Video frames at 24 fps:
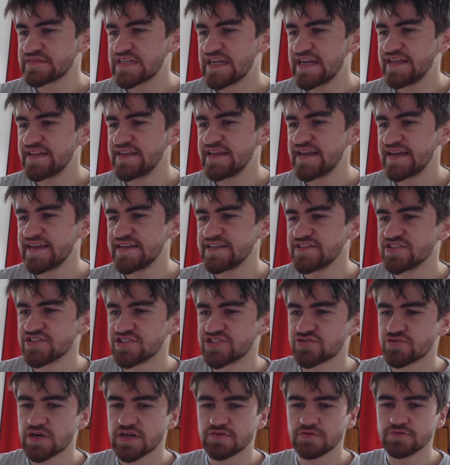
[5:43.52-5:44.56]
And yeah, he just
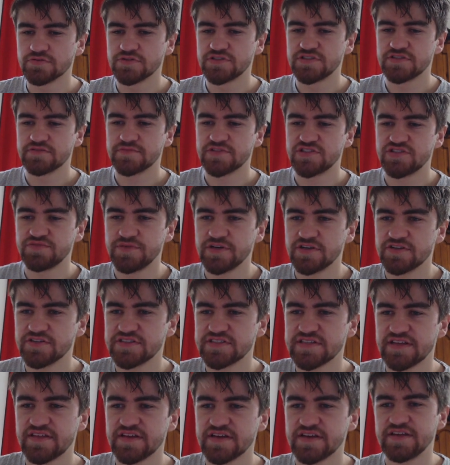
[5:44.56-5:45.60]
struggled, to be
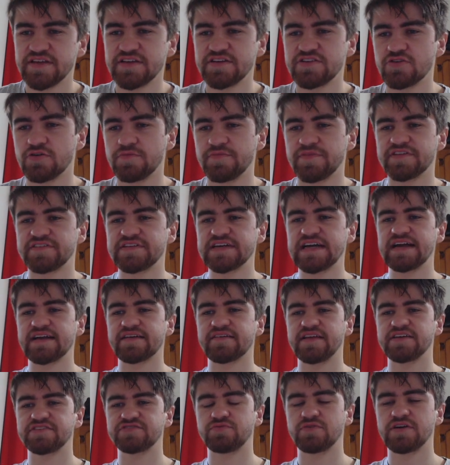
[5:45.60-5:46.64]
honest. I think he copped the tag,
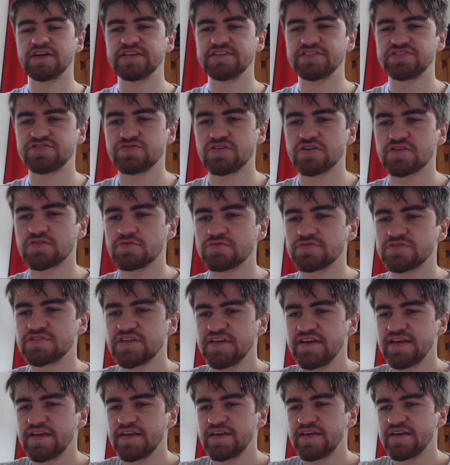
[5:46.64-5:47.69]
and that's why he struggled.
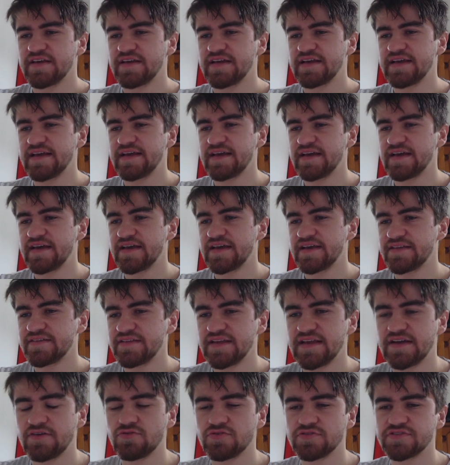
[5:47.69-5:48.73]
And
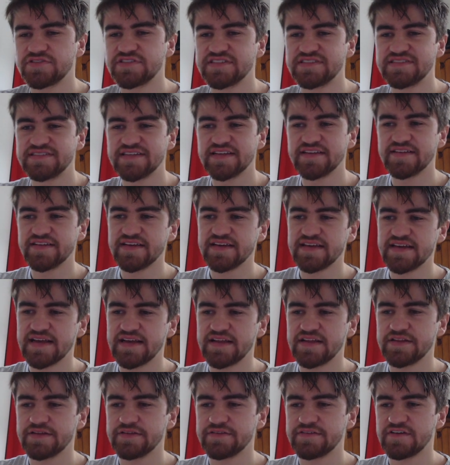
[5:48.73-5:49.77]
now on to Sydney,
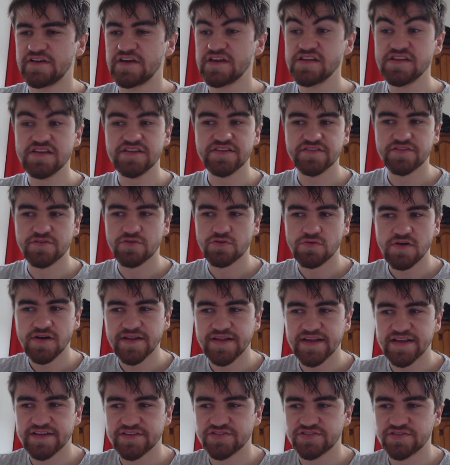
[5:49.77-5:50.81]
and Heaney did all
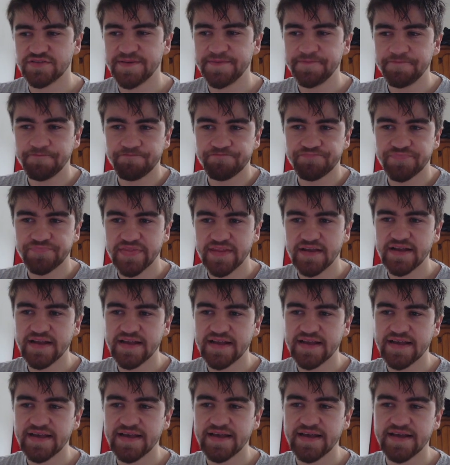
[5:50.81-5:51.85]
right, actually.
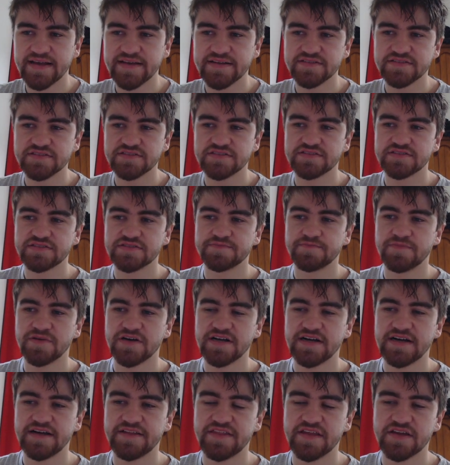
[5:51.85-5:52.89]

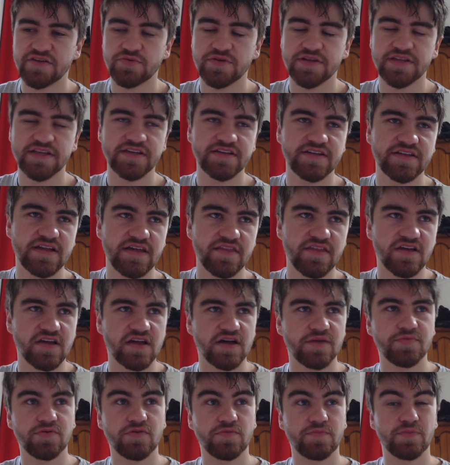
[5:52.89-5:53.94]
But I think we need another
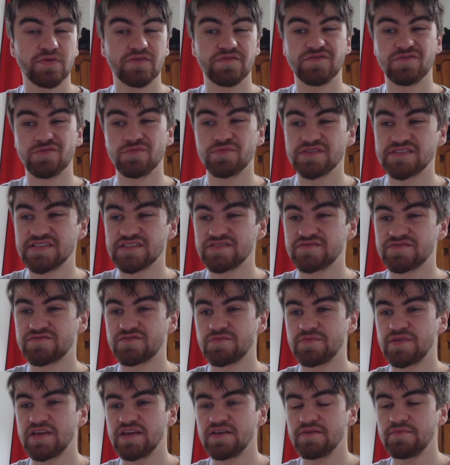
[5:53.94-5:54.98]
couple of performances
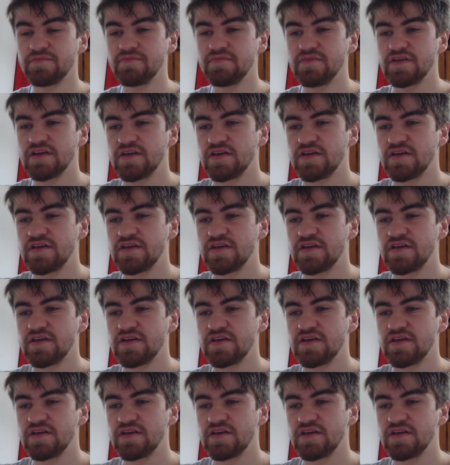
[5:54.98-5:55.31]
from him,